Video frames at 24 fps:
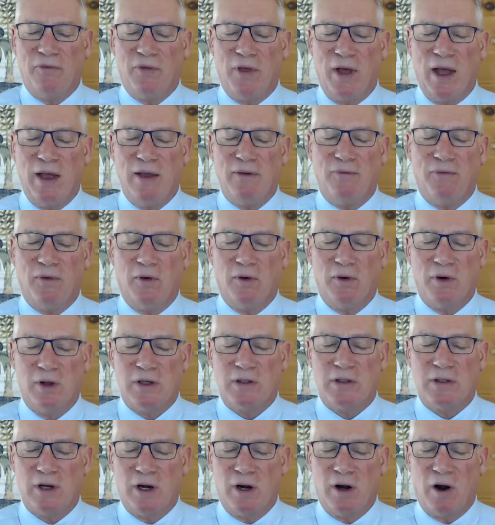
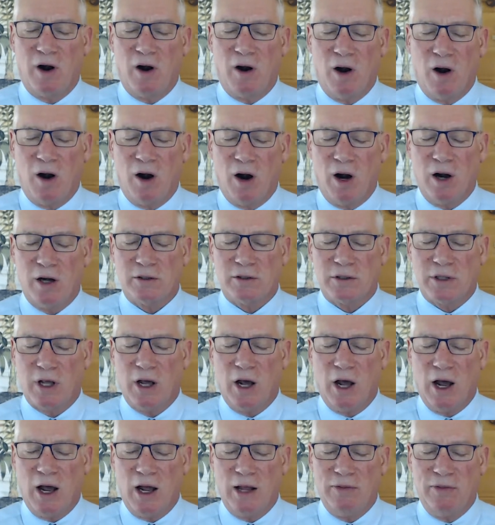thankfulness in our hearts,
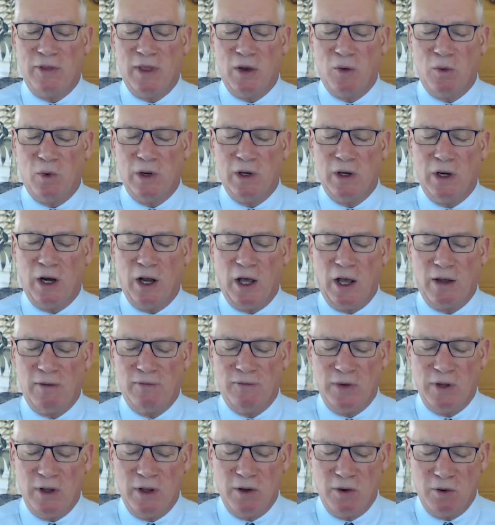God, that we
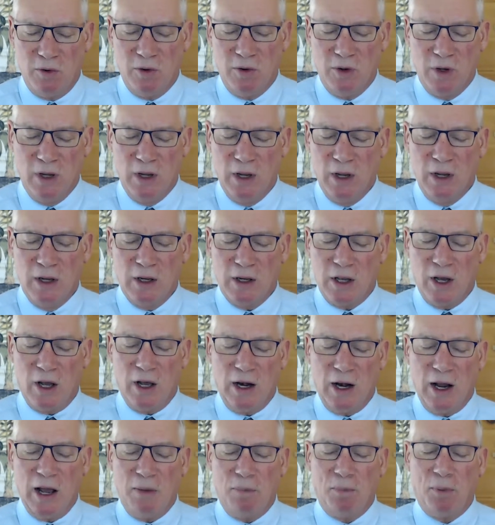love you. God,
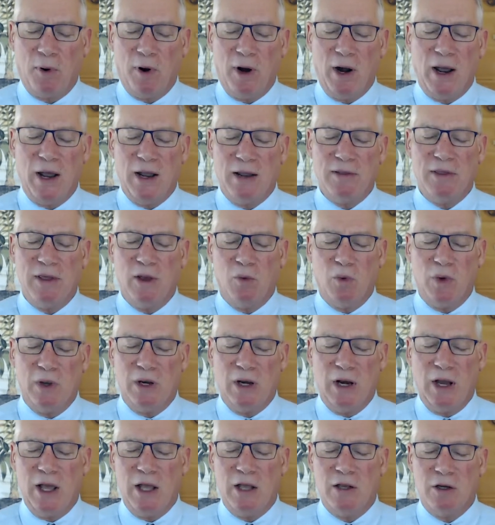I pray that we
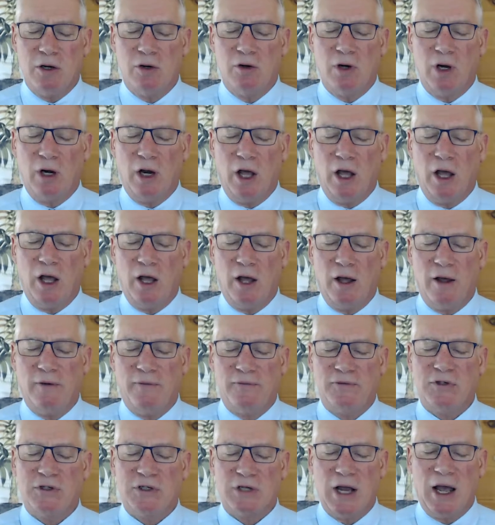let your love
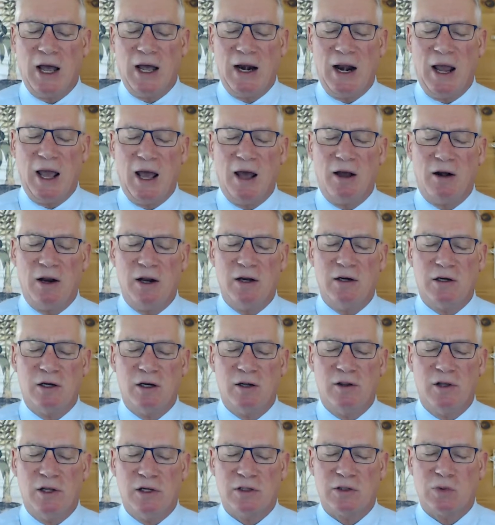shine out into
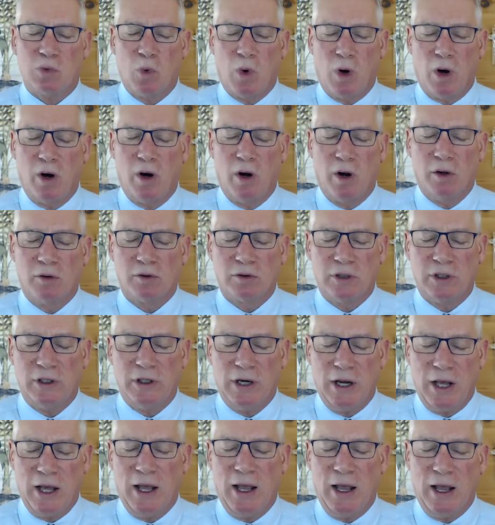this world
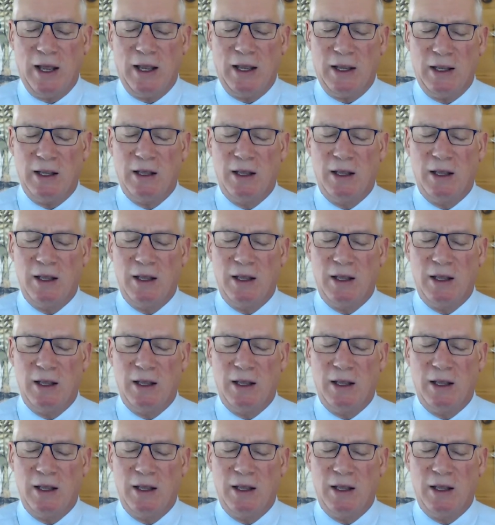today.